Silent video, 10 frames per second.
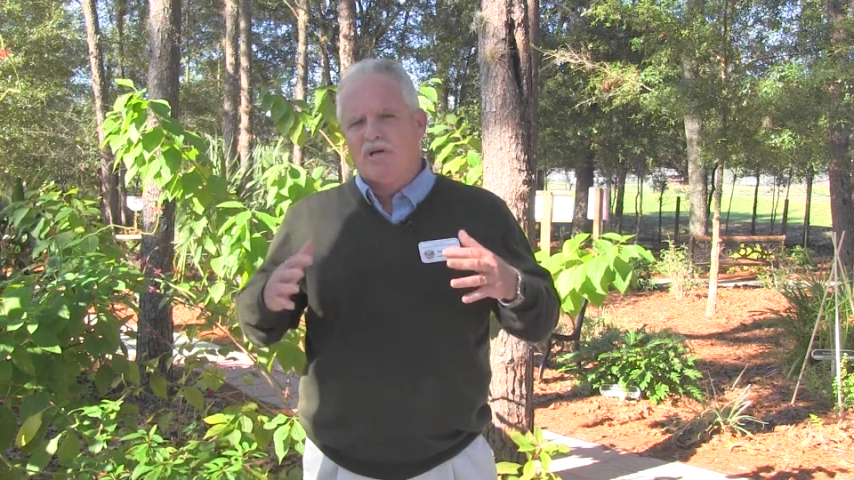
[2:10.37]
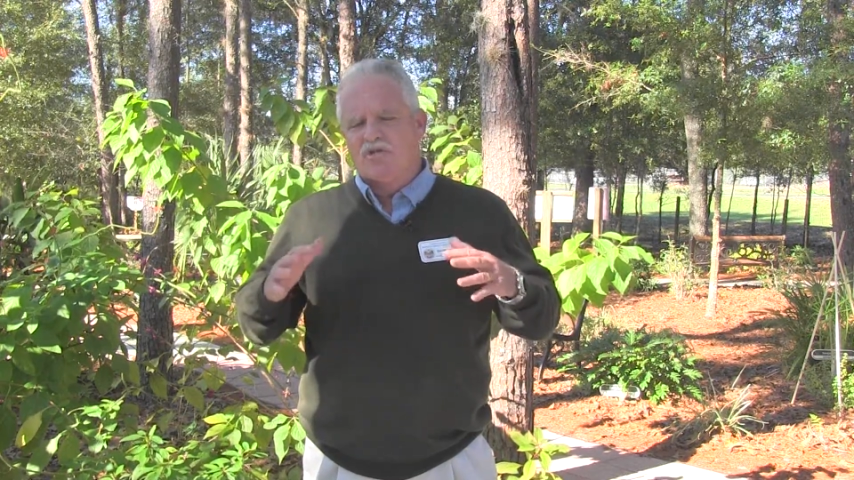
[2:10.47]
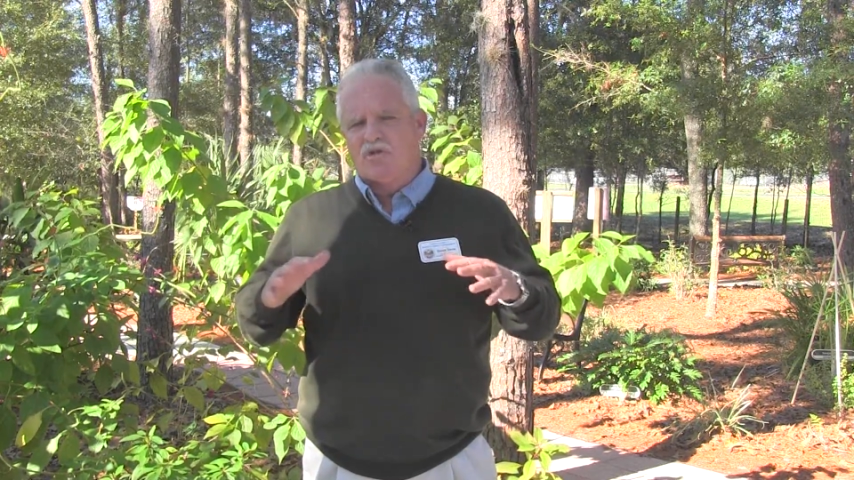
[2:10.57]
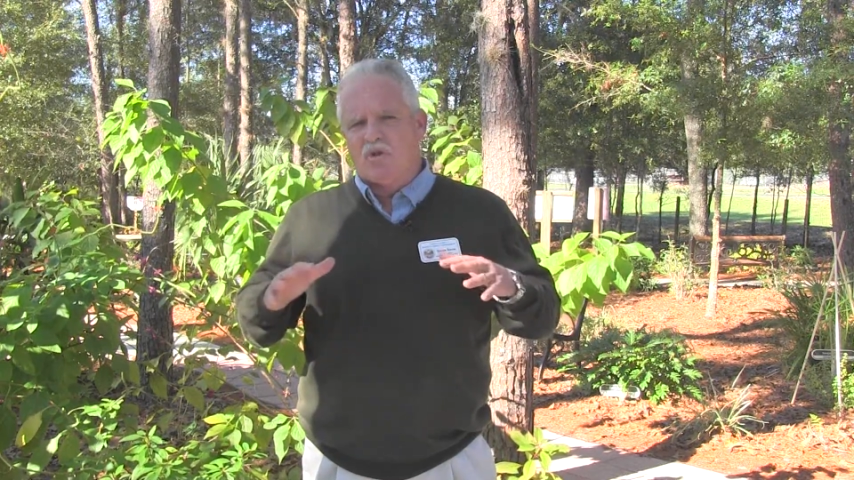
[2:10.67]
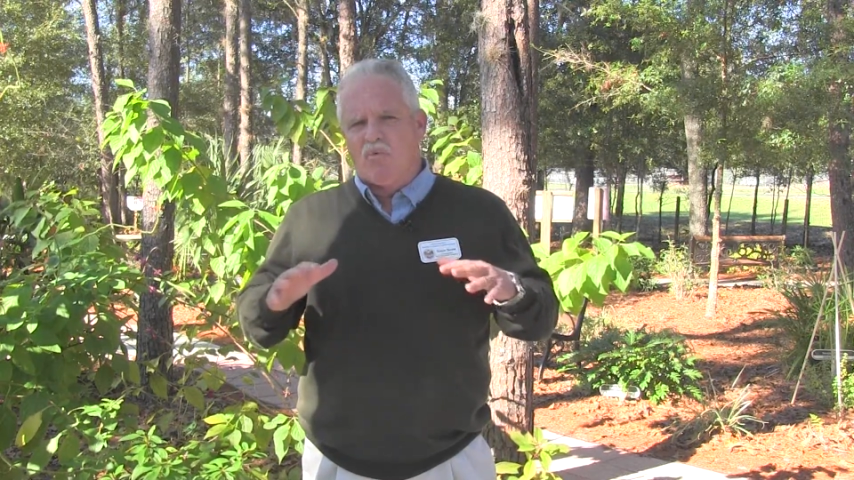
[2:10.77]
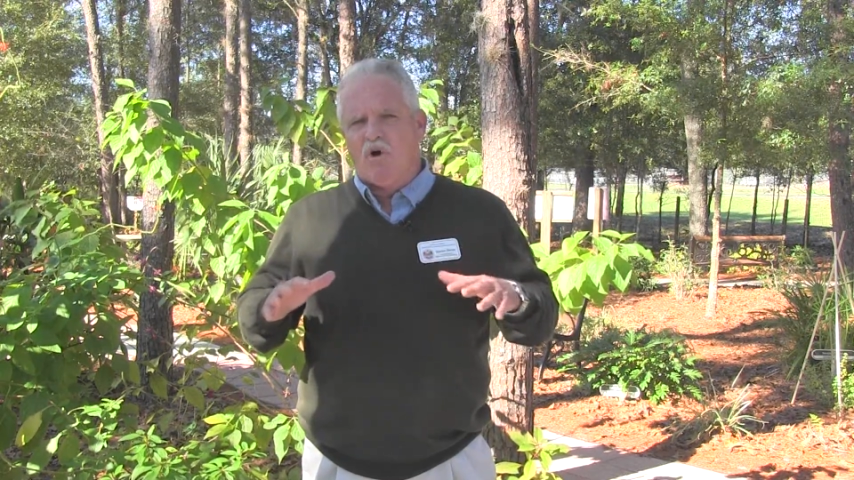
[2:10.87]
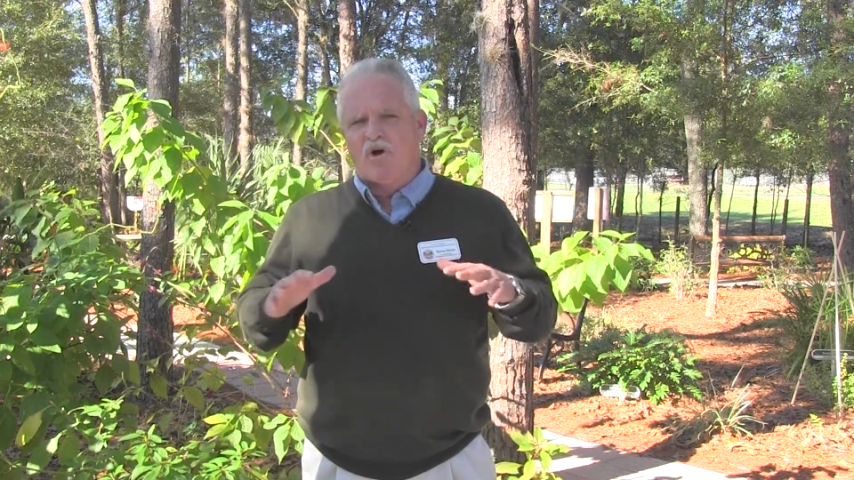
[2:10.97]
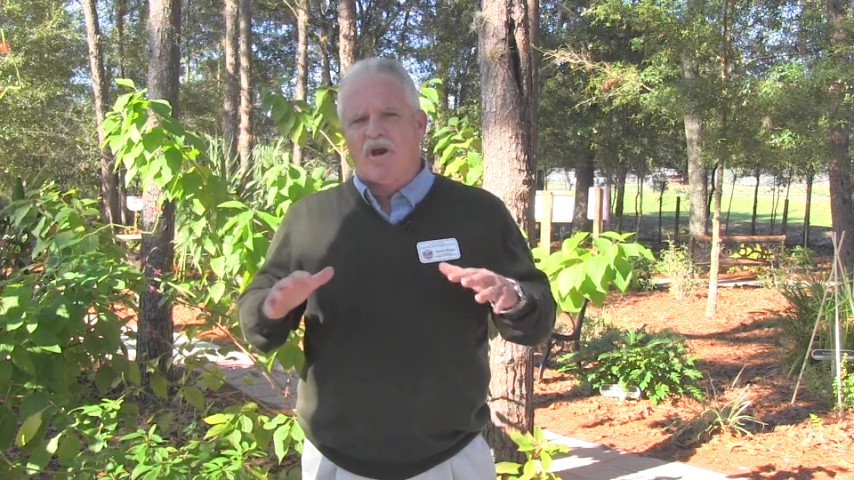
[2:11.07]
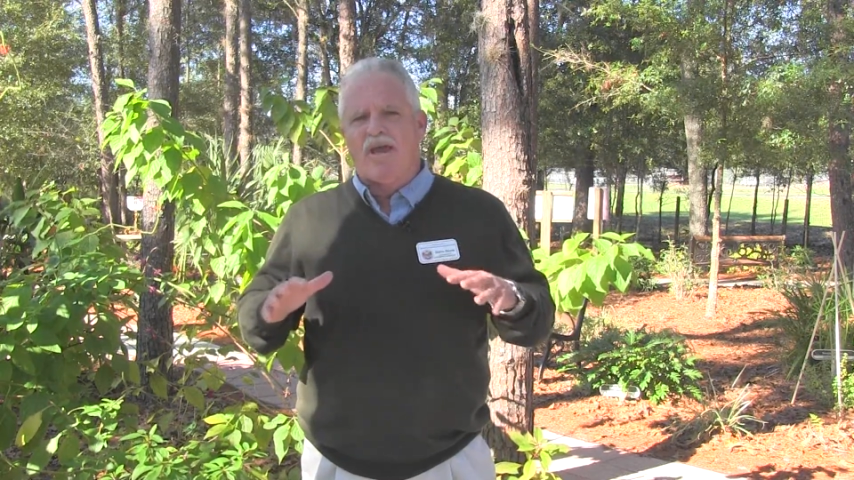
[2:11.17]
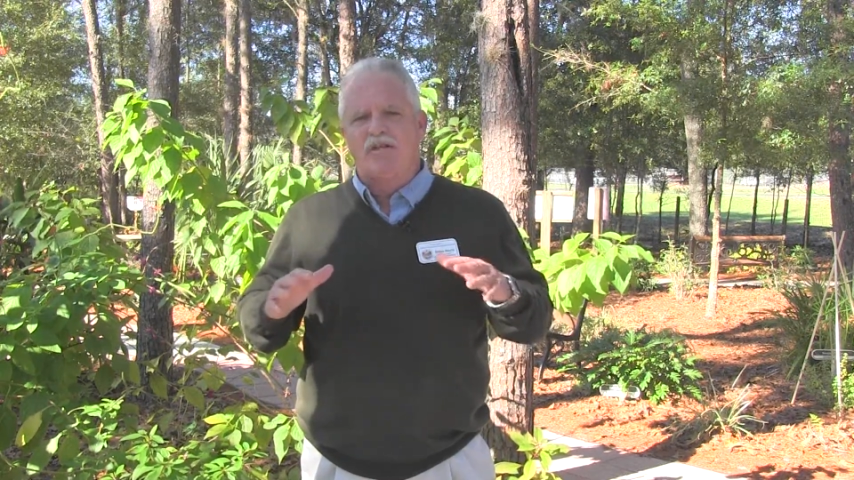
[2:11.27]
so the
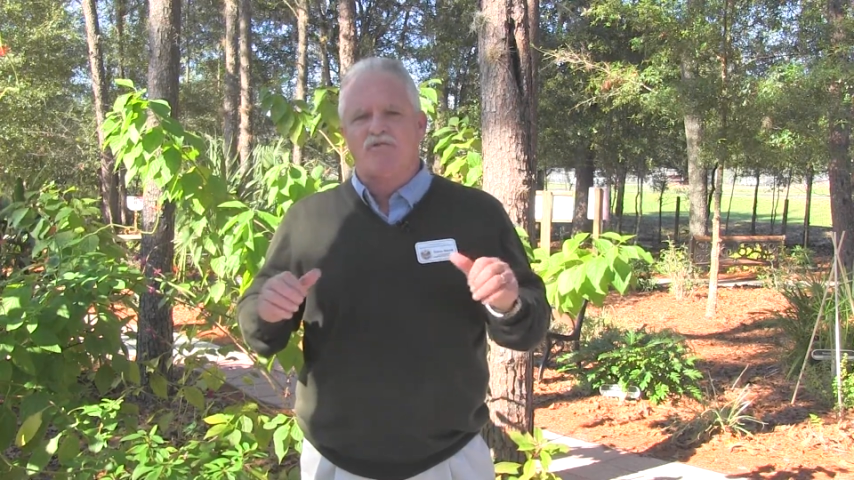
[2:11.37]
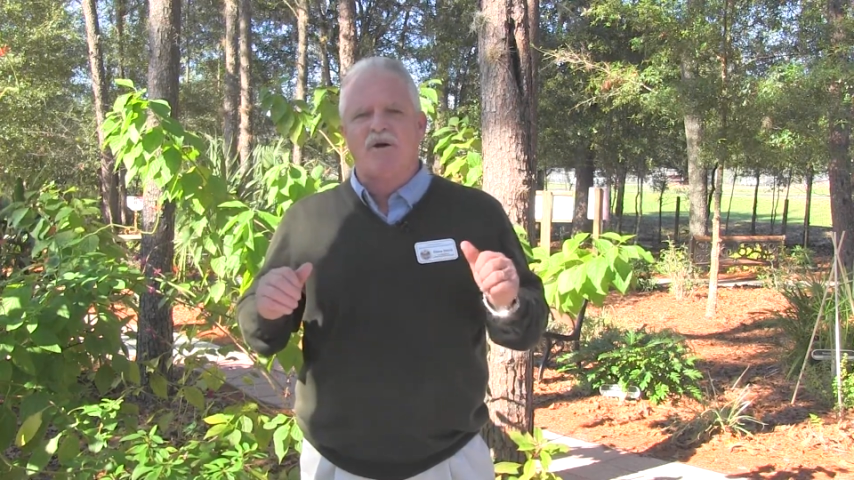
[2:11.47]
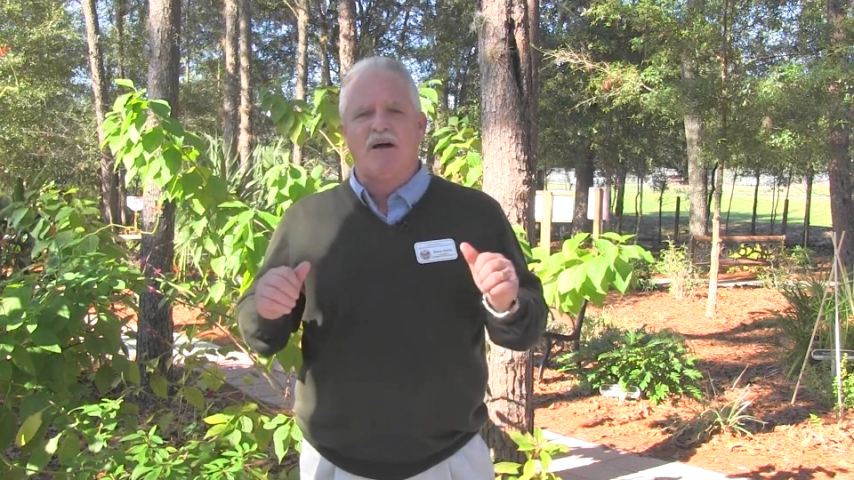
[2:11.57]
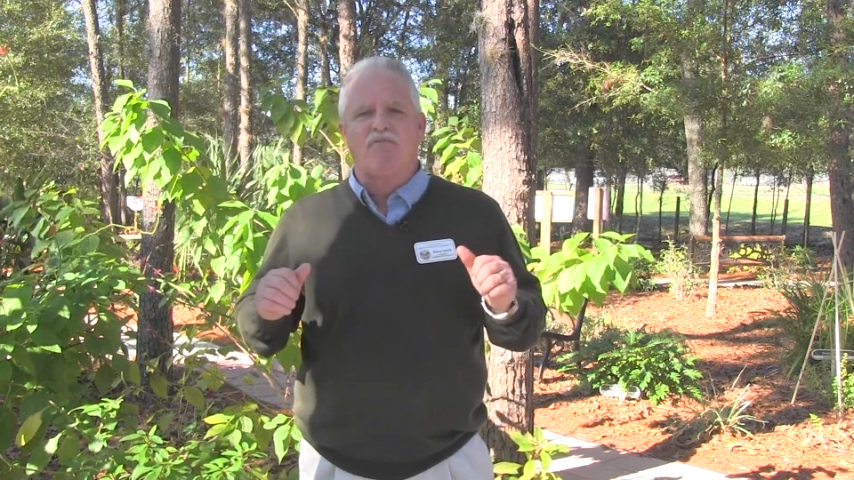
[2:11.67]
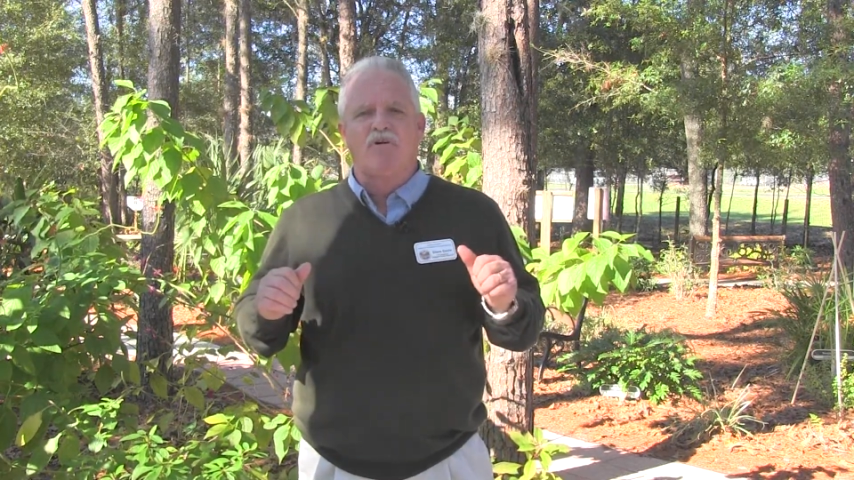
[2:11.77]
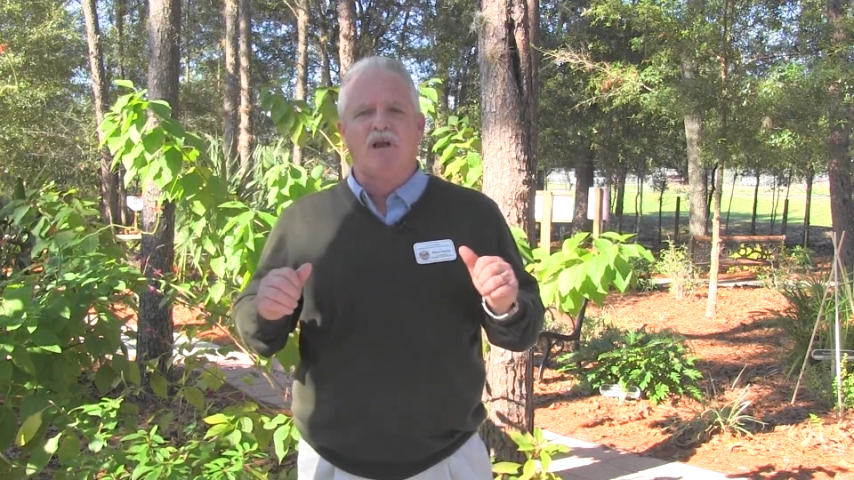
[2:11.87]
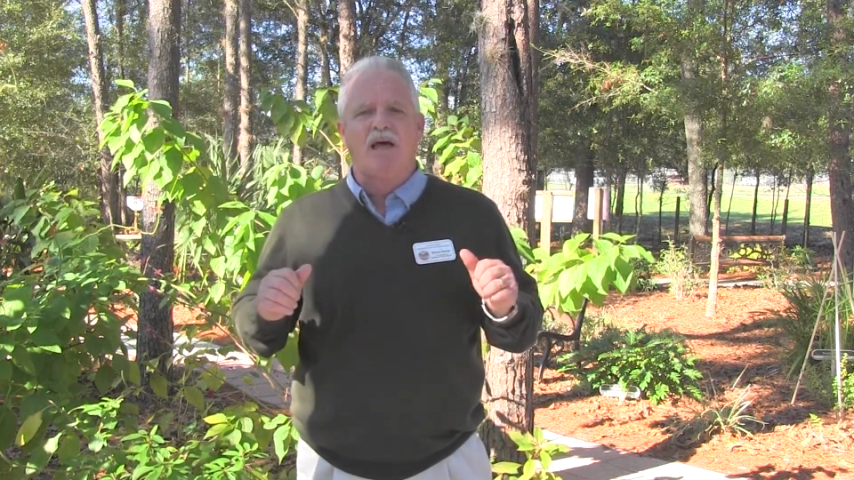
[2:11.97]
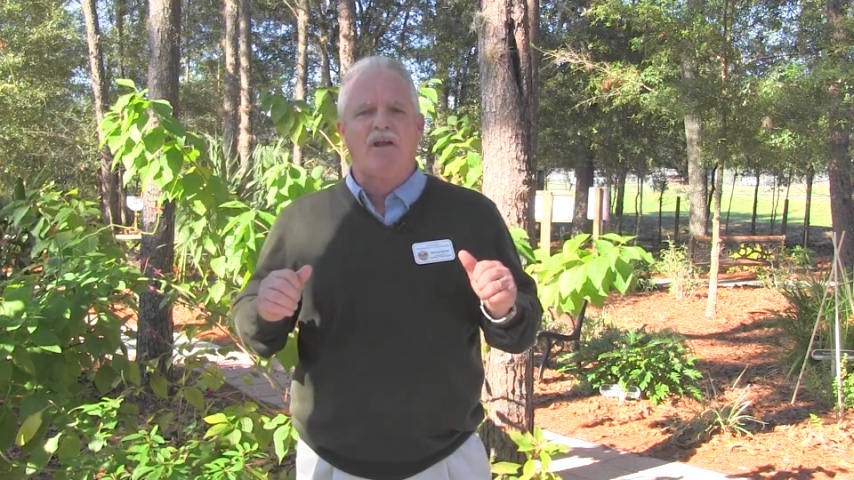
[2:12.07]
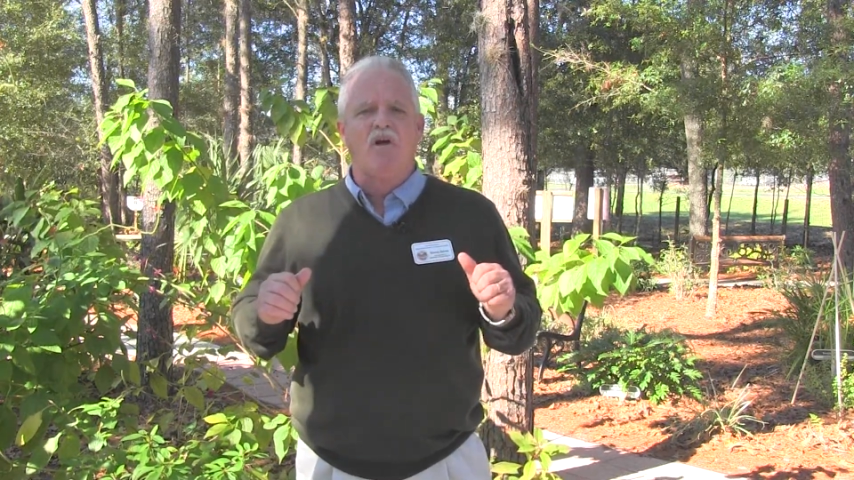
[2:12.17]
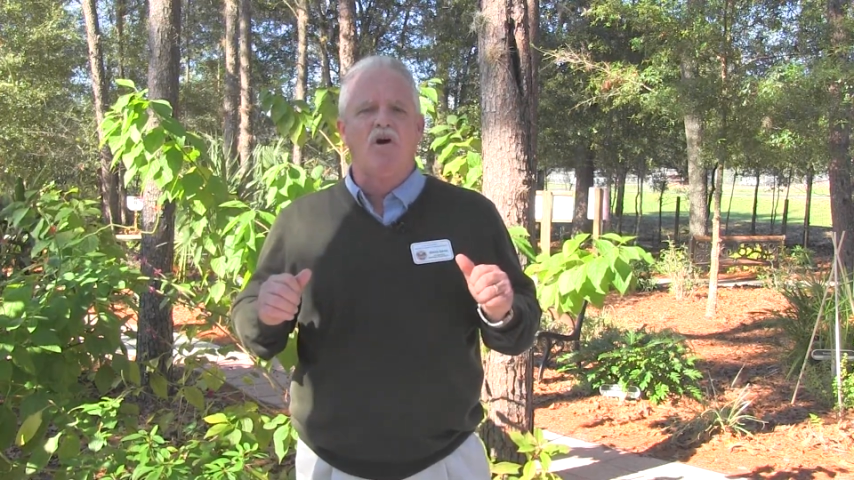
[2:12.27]
water hangs around for a
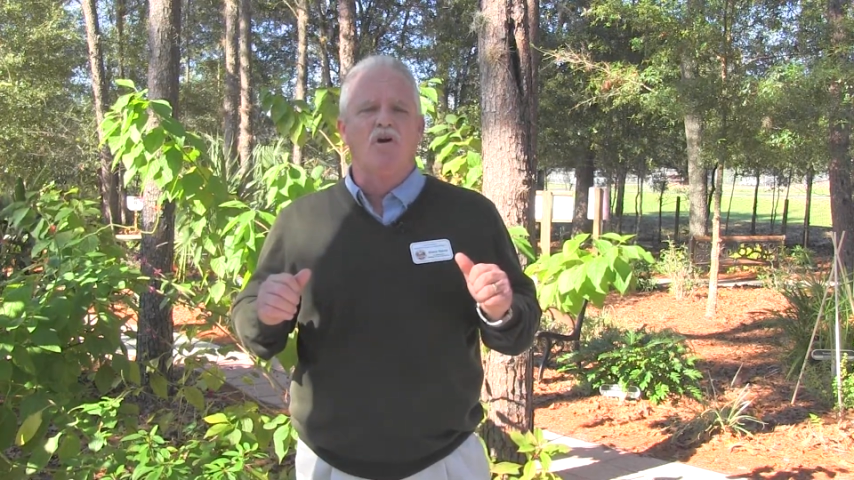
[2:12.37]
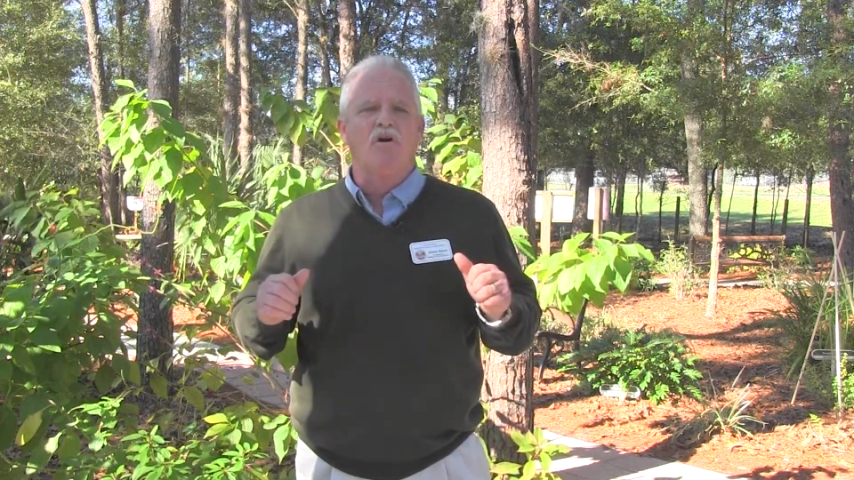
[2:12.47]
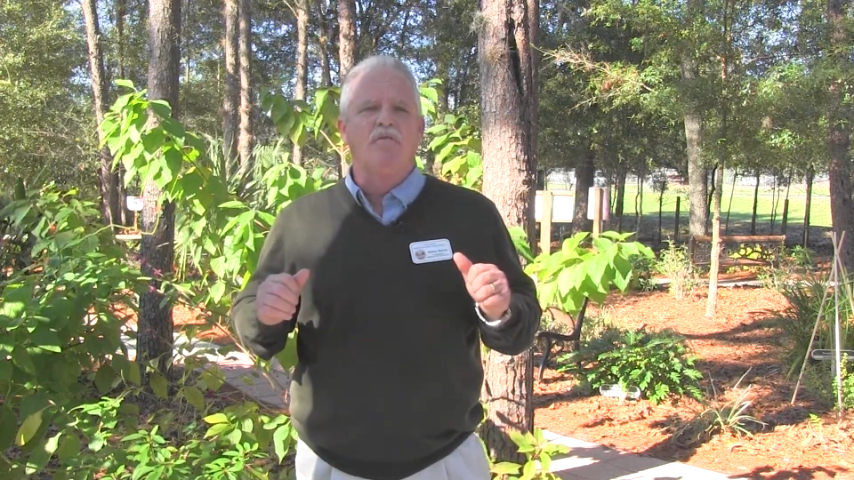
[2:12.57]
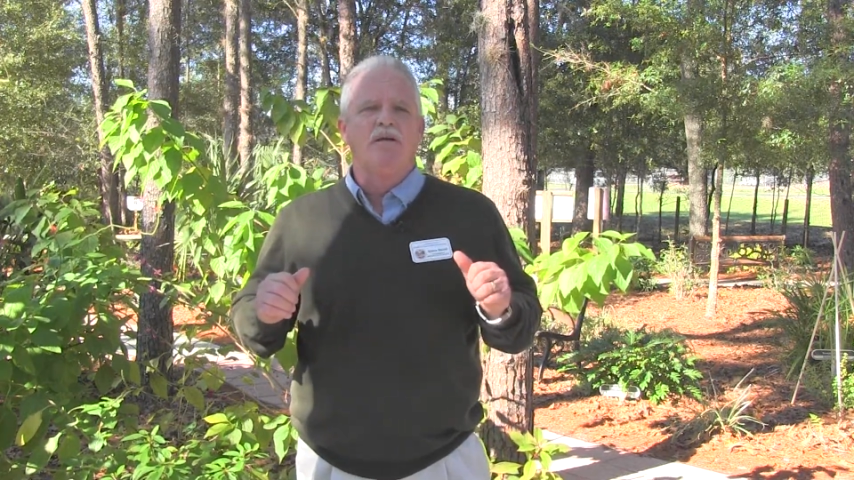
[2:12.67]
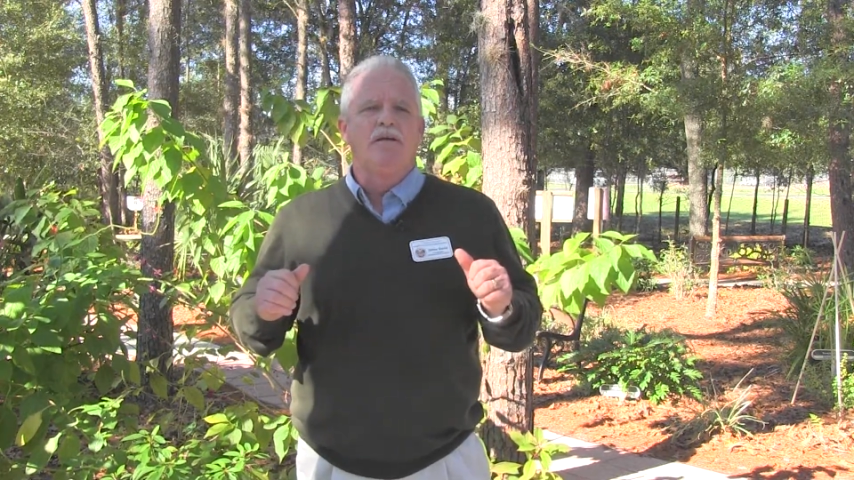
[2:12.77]
lot longer.